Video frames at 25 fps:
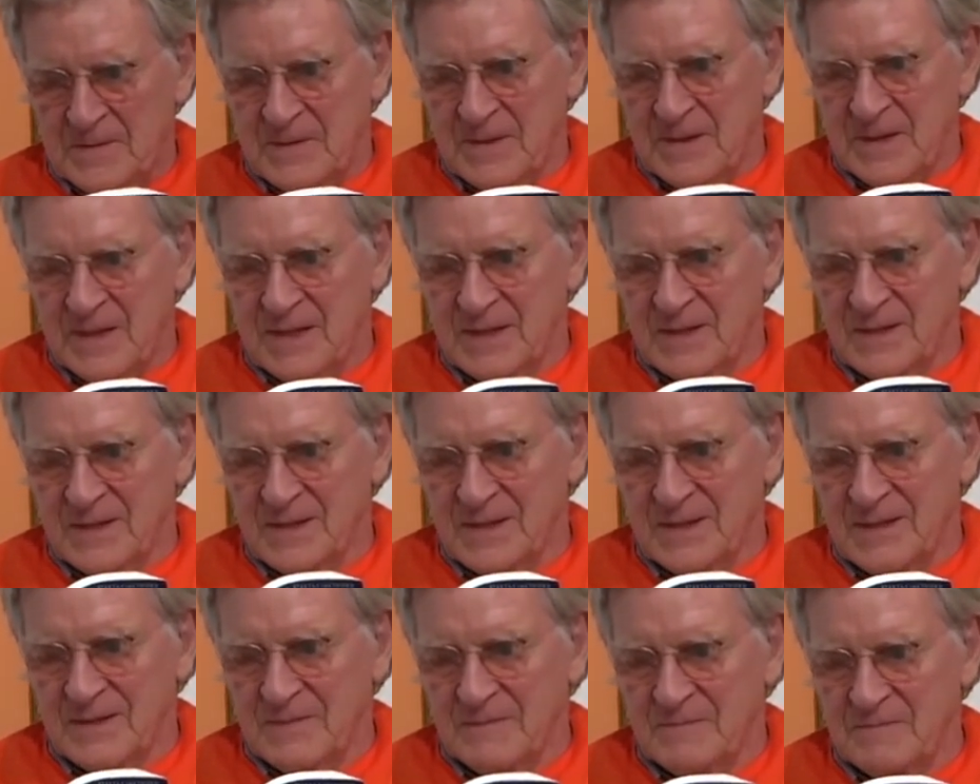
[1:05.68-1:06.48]

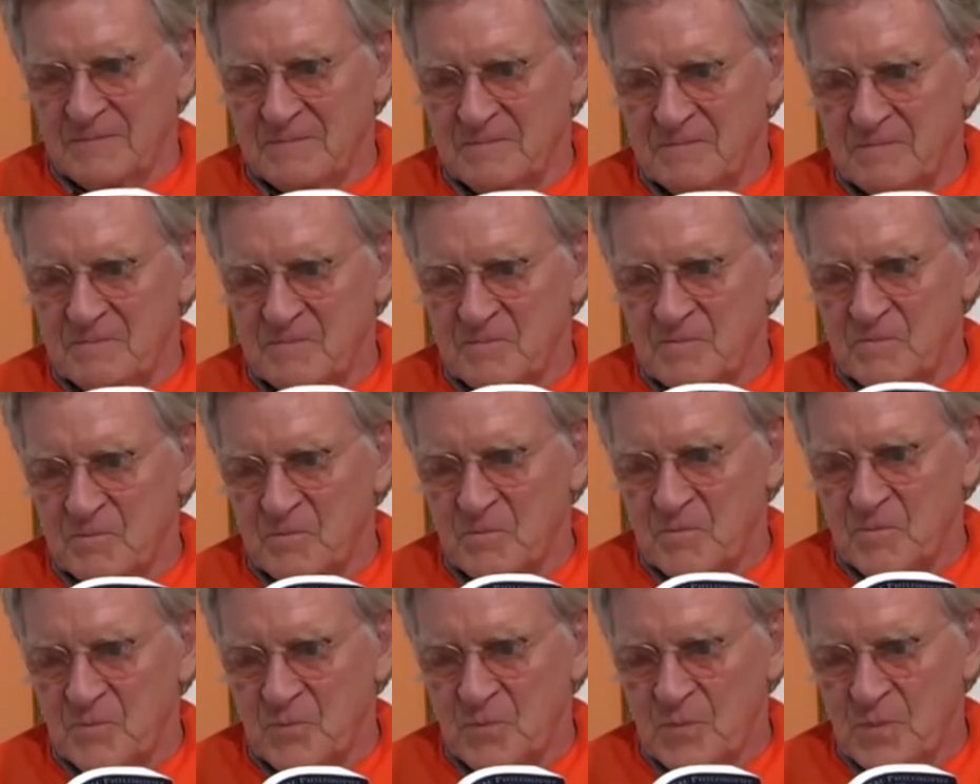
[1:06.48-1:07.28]
And um,
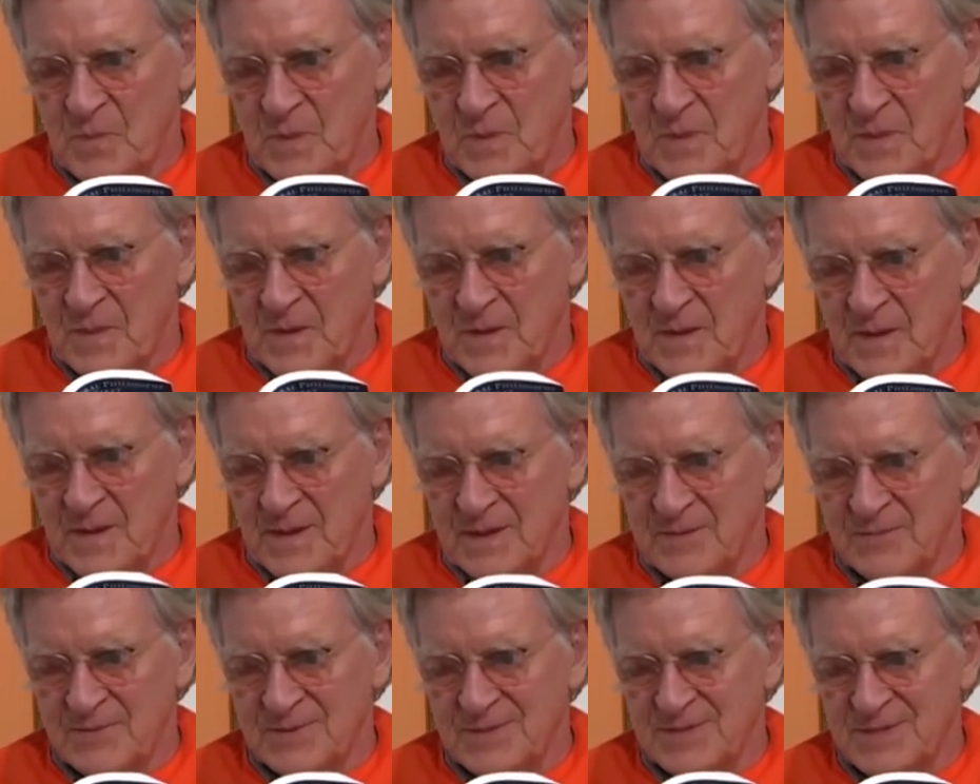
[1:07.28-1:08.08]

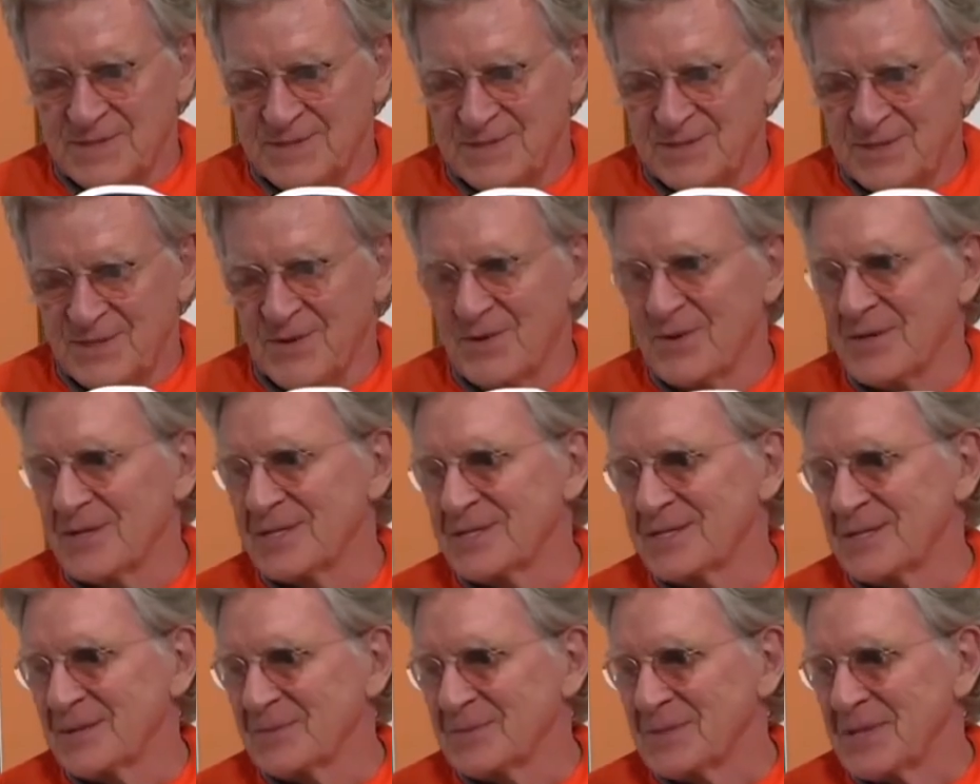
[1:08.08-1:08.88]
he was
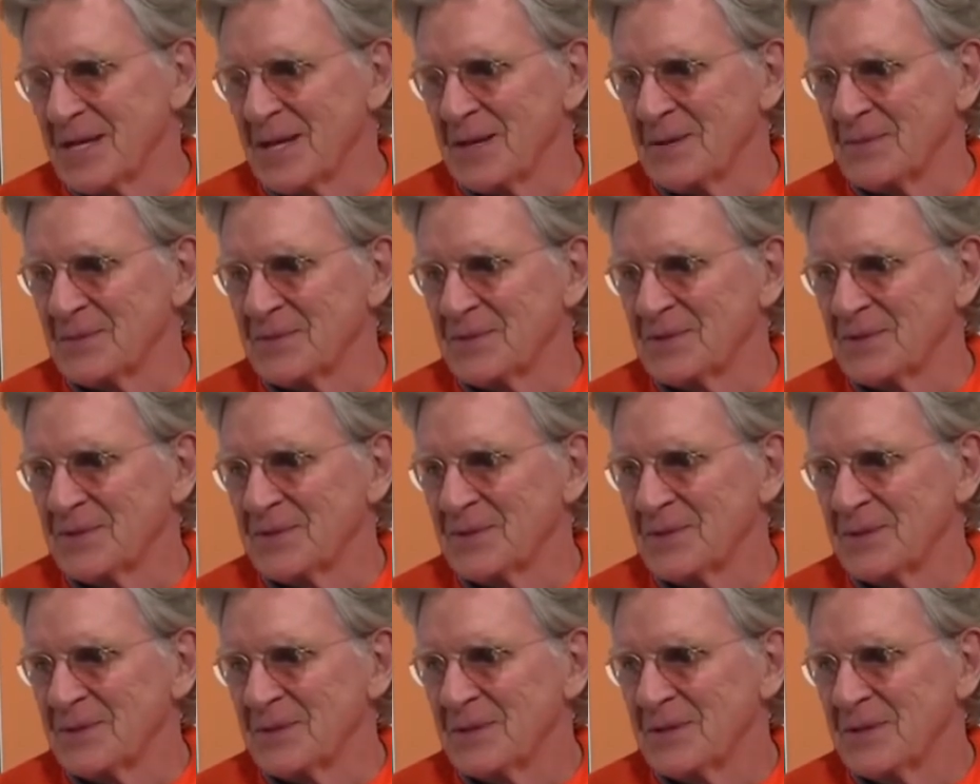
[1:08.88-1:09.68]
discouraged sometimes,
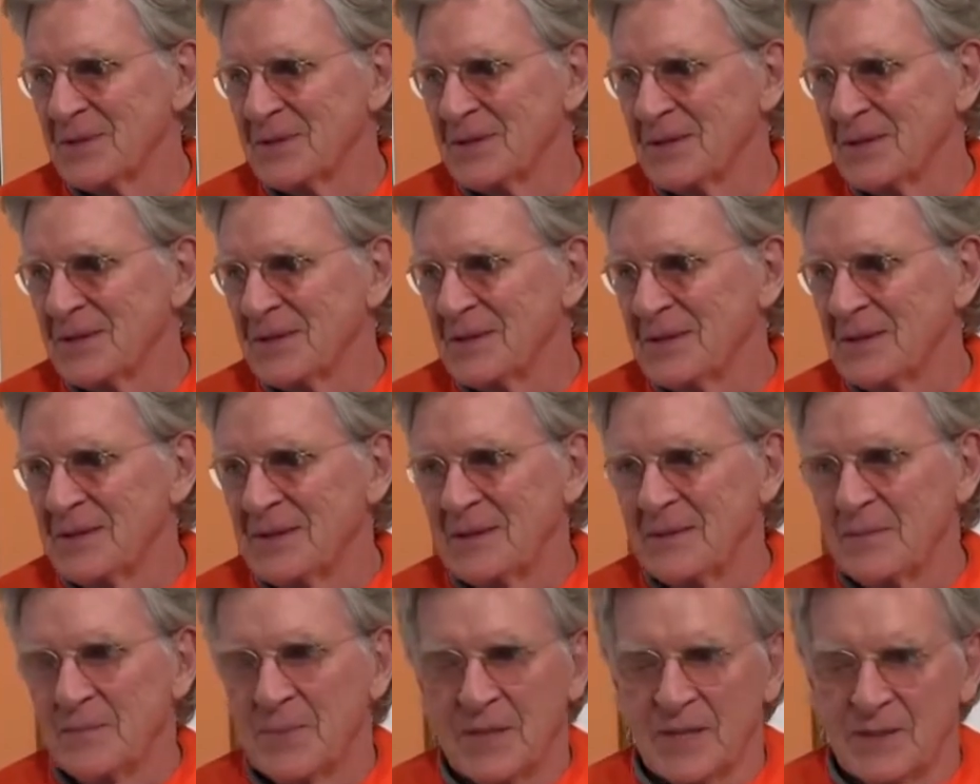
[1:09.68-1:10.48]

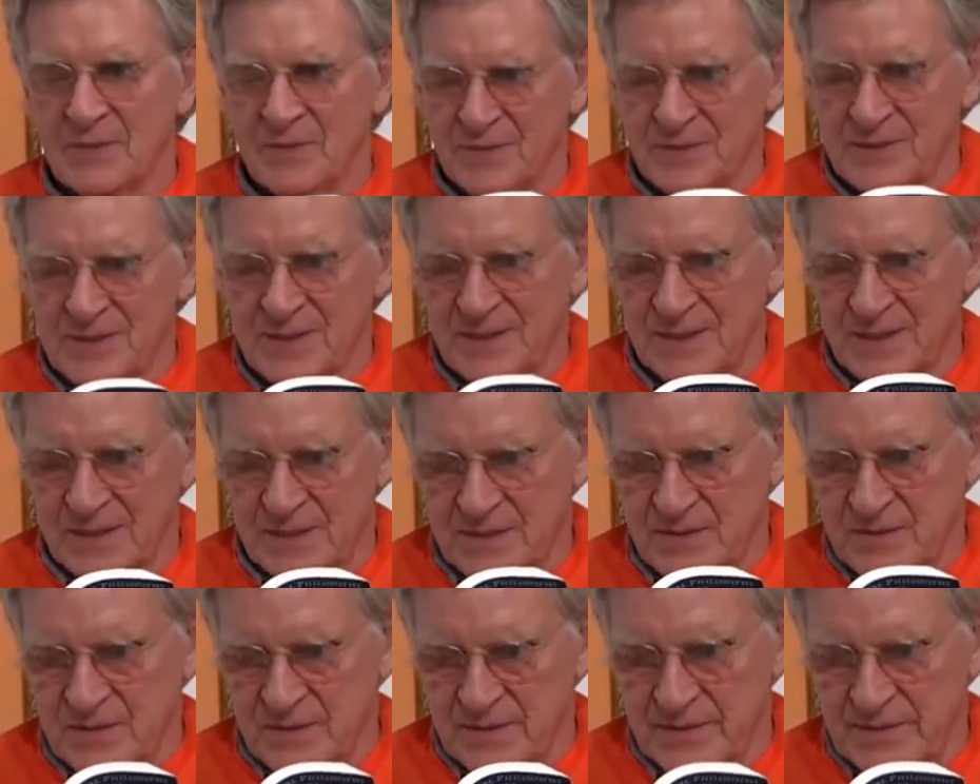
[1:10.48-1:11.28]
but I won't tell
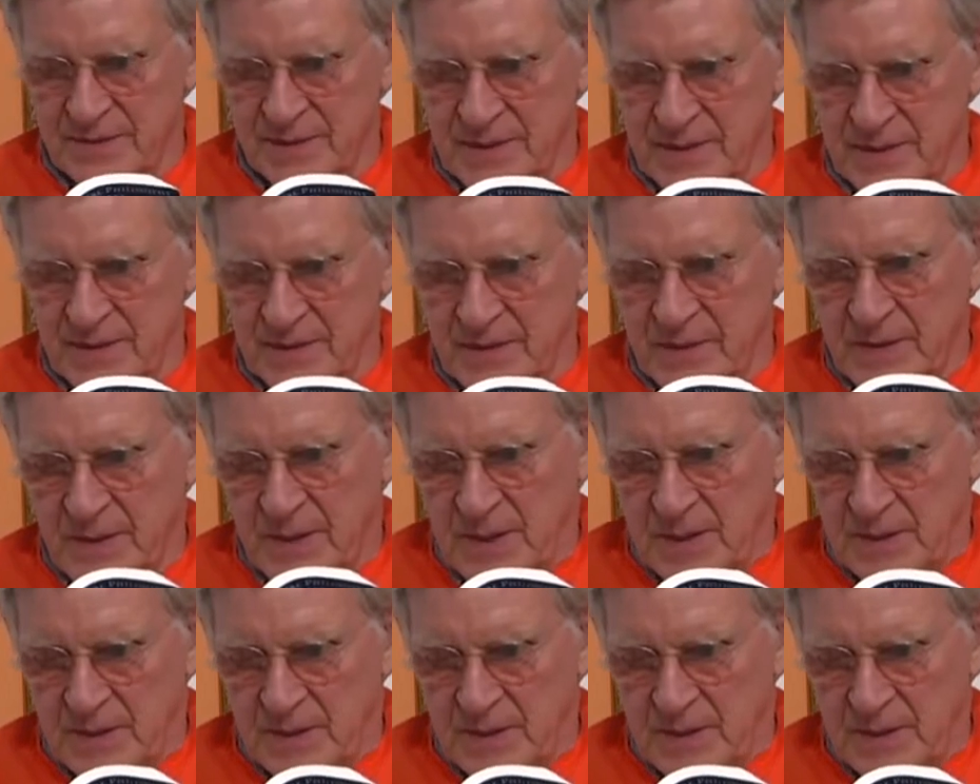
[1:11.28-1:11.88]
that story right now.